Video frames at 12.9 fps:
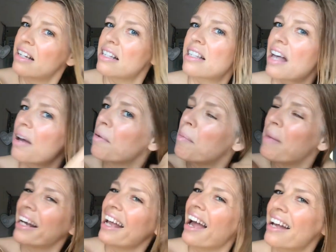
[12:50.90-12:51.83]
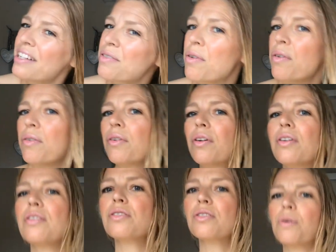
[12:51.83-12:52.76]
So my hair's
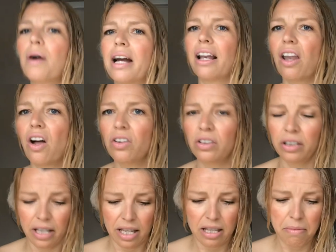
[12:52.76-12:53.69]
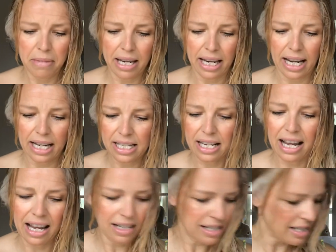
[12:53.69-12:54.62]
quite long at the minute,
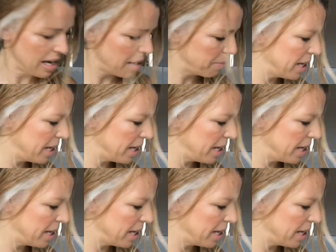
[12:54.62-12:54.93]
and I